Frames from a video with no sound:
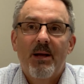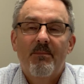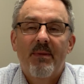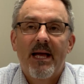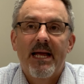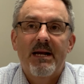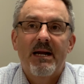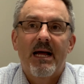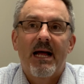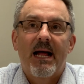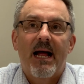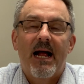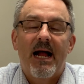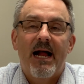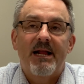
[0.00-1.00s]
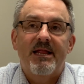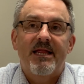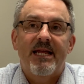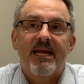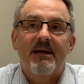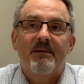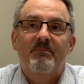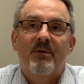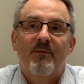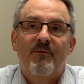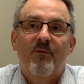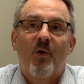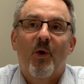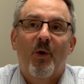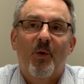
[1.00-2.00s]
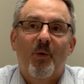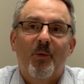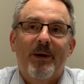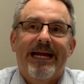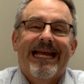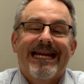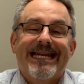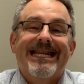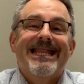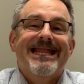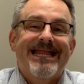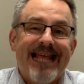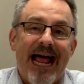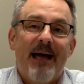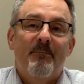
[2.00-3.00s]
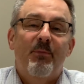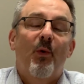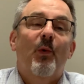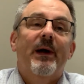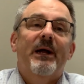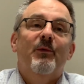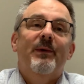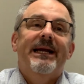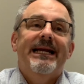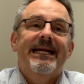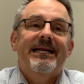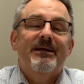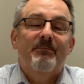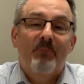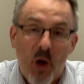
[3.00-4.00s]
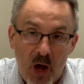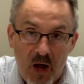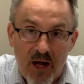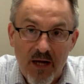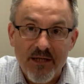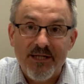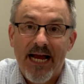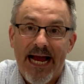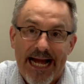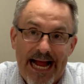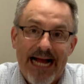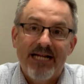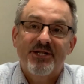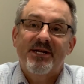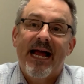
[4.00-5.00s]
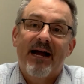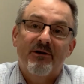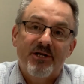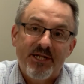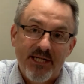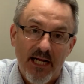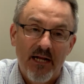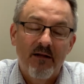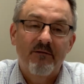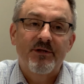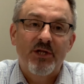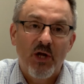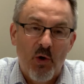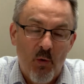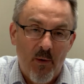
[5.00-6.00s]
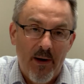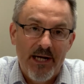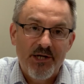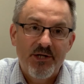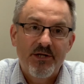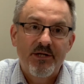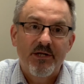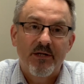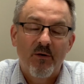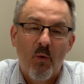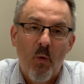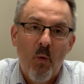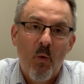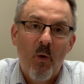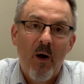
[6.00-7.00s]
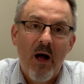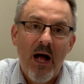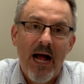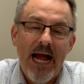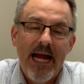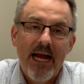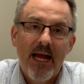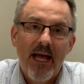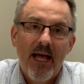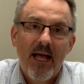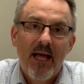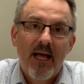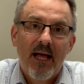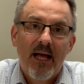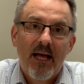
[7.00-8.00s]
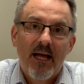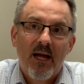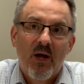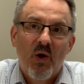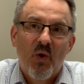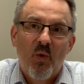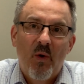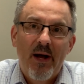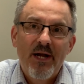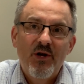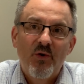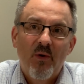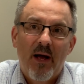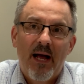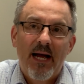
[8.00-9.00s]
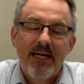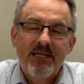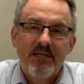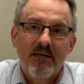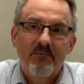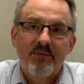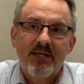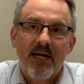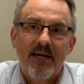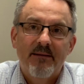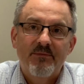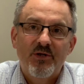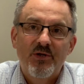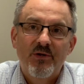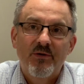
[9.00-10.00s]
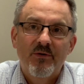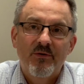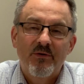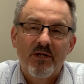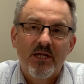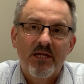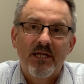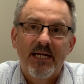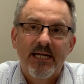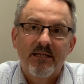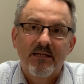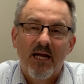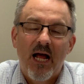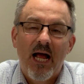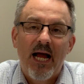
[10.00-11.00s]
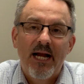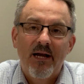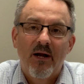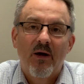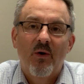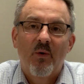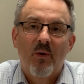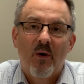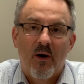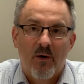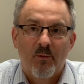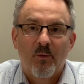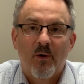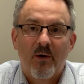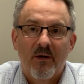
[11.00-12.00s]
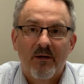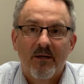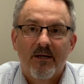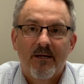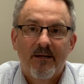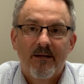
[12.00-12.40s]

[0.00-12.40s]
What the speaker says: But I think before we get to that point, we need to pause and ask ourselves the question, why do I sometimes do the things that I know are wrong?